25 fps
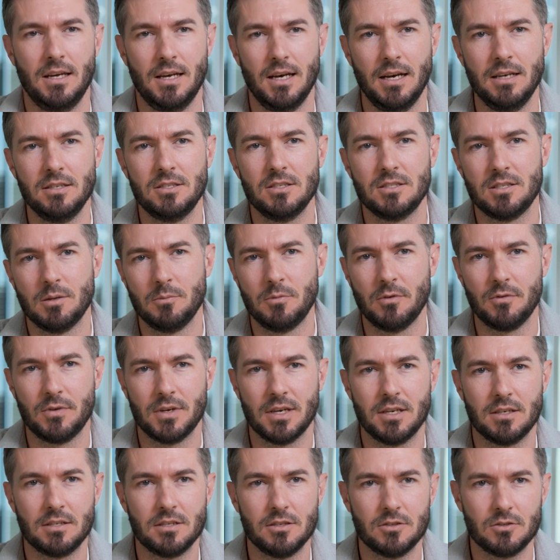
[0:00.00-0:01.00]
ISA
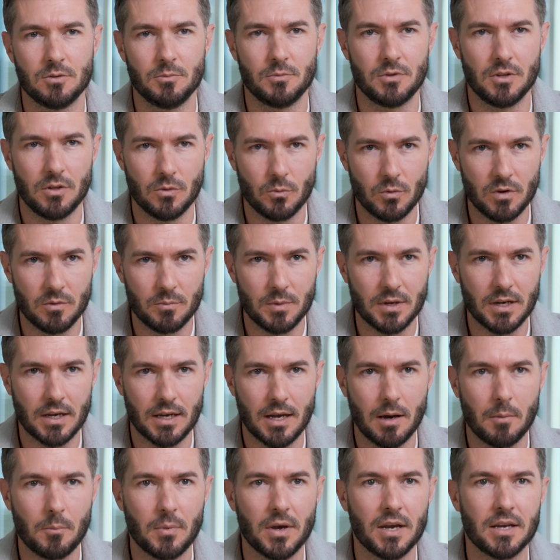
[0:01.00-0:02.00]
simplification is something that we've been
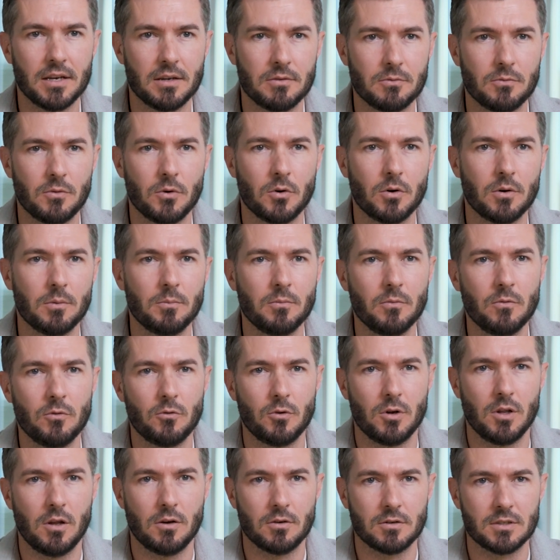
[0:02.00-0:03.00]
campaigning for
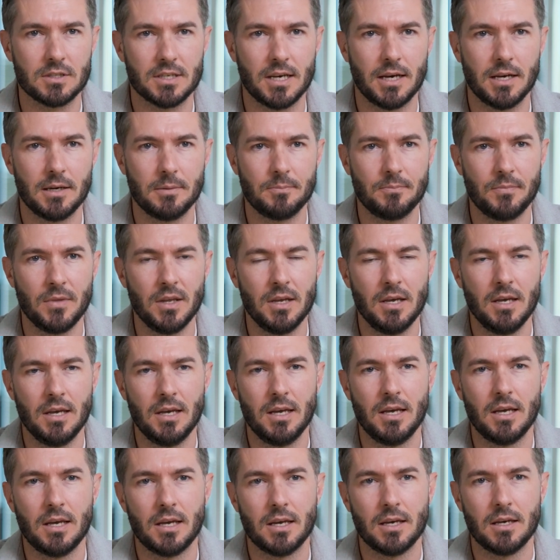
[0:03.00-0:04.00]
a long time.
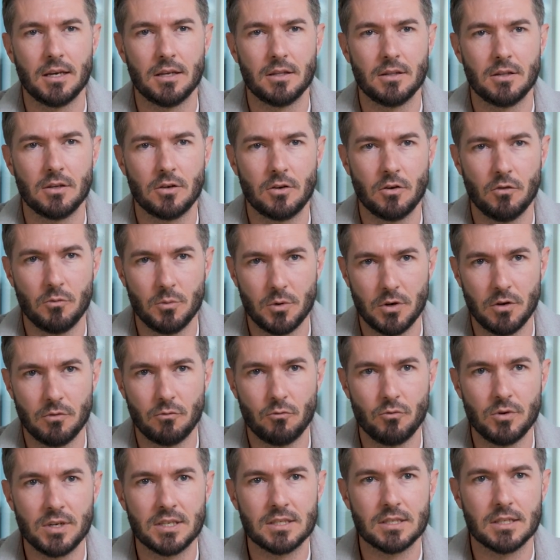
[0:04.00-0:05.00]
The government have
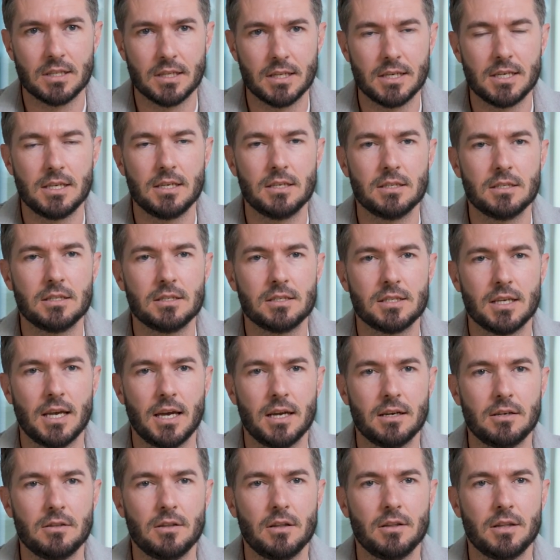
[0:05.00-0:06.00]
recently
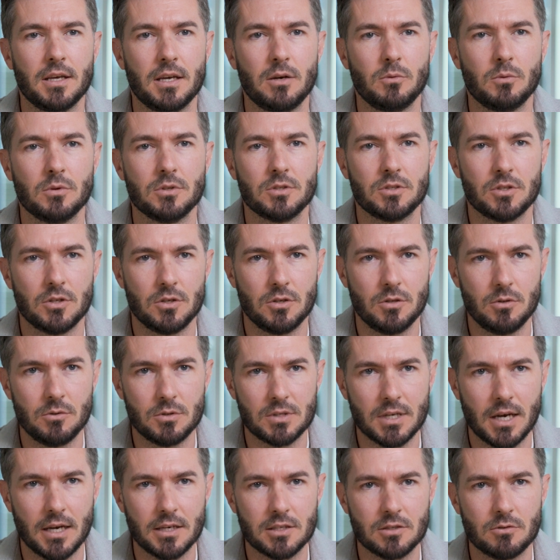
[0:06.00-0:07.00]
said that they want to
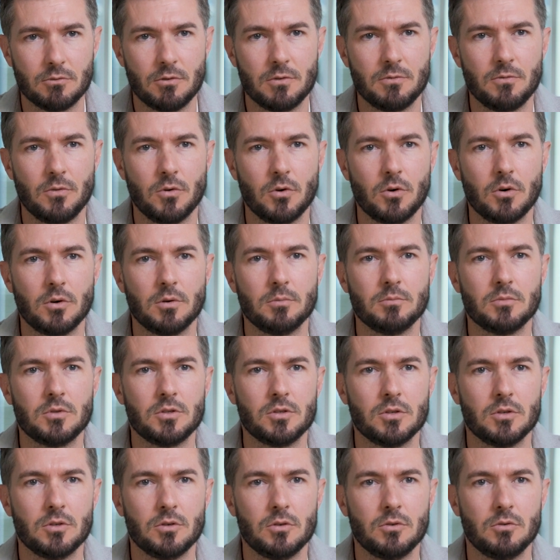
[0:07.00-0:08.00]
use ISA reform
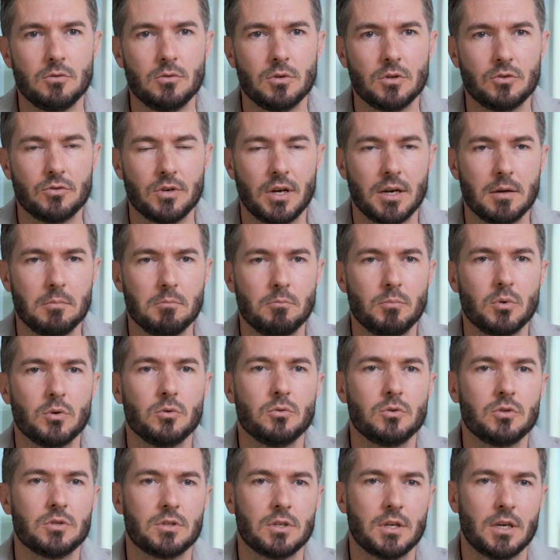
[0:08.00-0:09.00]
to try and
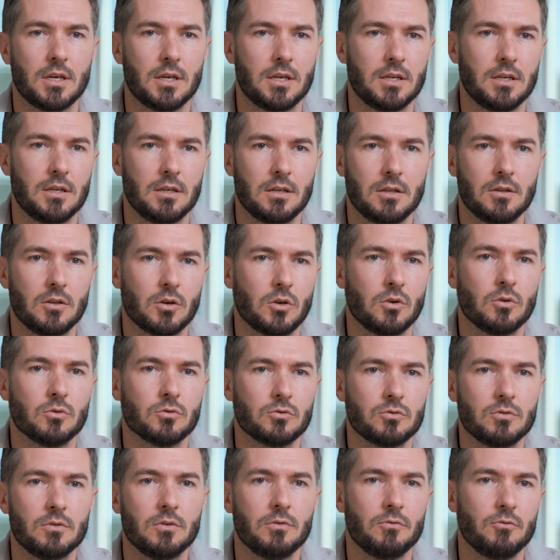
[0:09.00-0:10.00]
boost the
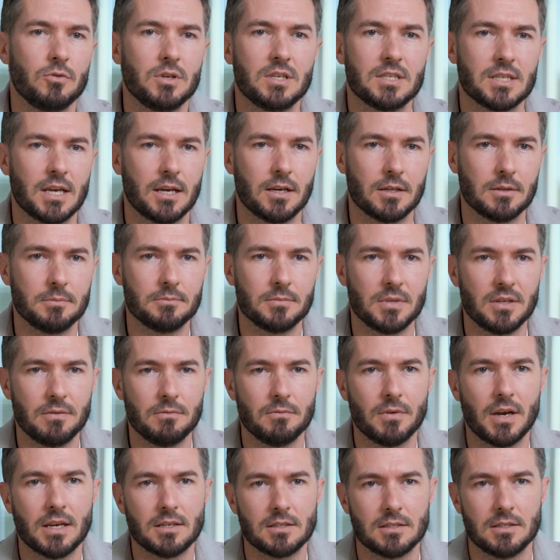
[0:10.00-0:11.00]
culture of retail
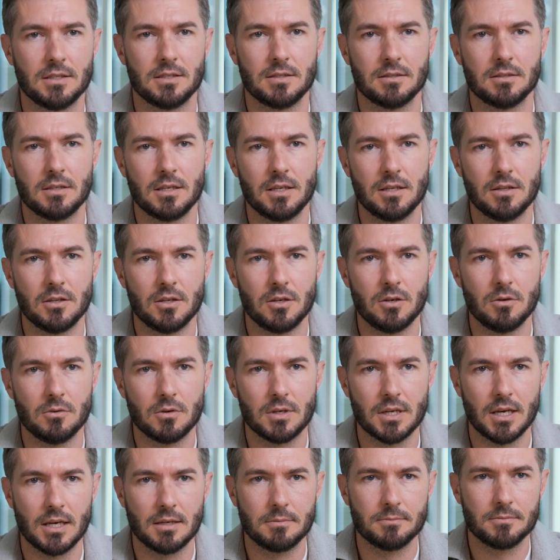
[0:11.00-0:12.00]
investing in the
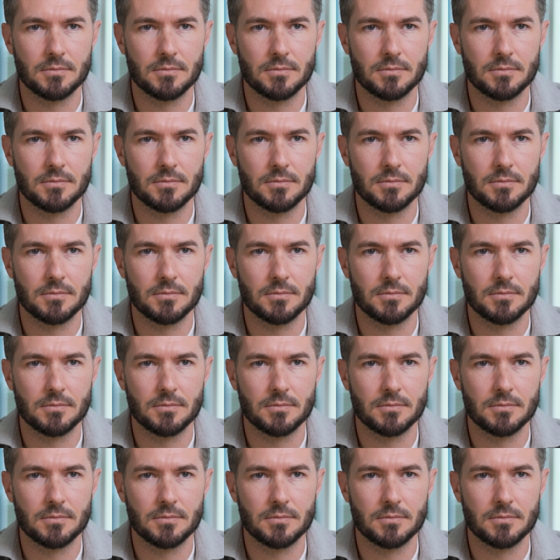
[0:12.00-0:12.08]
UK.